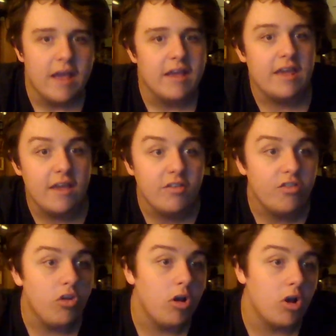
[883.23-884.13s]
He is
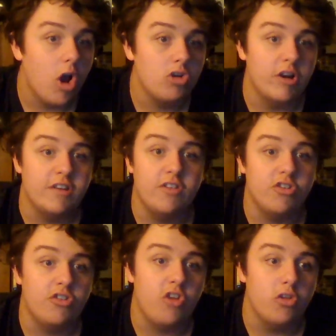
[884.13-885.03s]
still on contract. He's
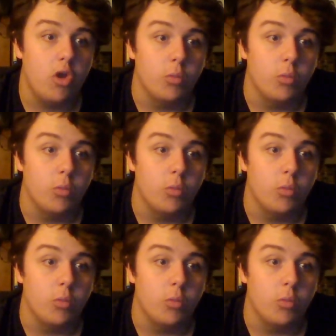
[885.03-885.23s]
just on loan.